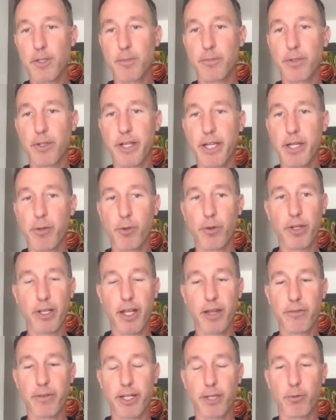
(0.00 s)
can play where you
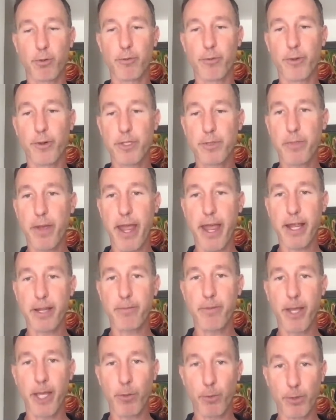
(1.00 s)
have like reverse
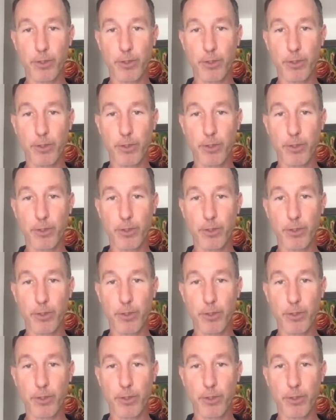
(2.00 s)
Pac-Man,